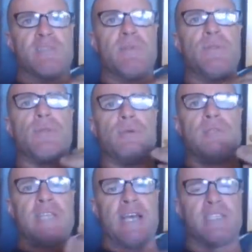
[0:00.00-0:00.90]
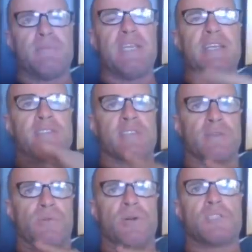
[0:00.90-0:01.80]
and some enthusiasm. He gets to
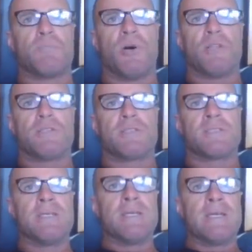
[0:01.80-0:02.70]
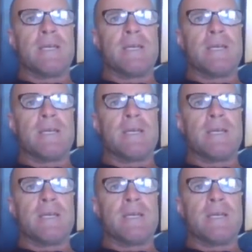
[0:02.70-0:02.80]
the right spots.